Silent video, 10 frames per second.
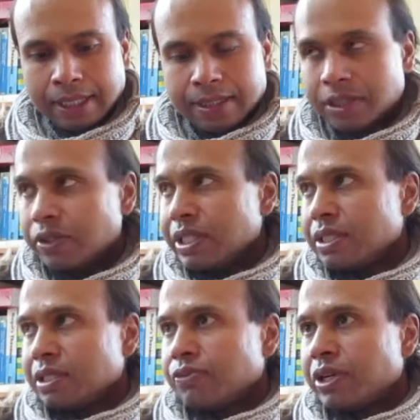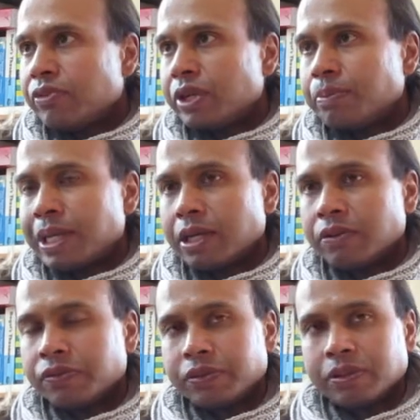So it, it's very, very
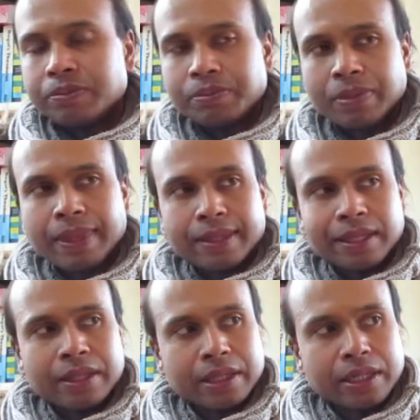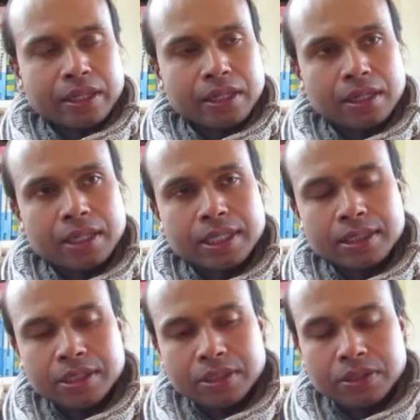powerful. The other thing I'd, I'd like
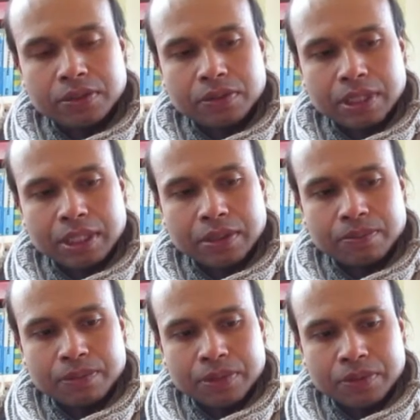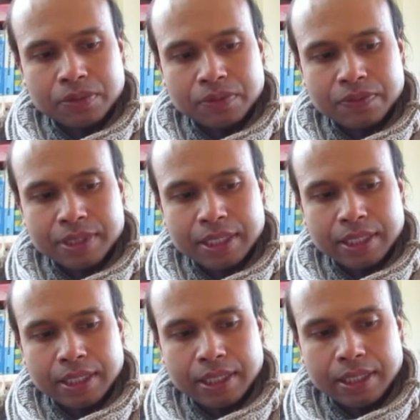to um, sort of say